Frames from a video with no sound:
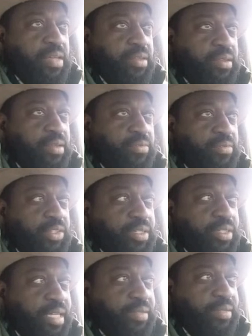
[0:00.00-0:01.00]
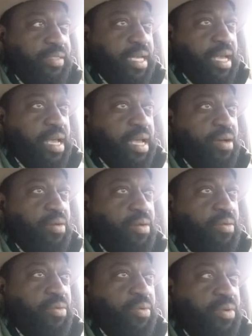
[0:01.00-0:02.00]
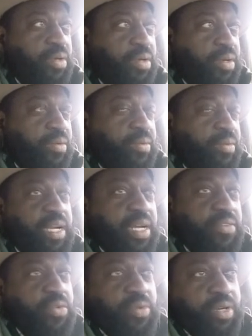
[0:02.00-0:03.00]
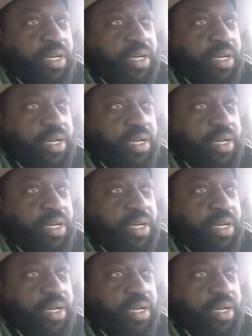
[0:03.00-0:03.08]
the adventure lifestyle, whatever you want to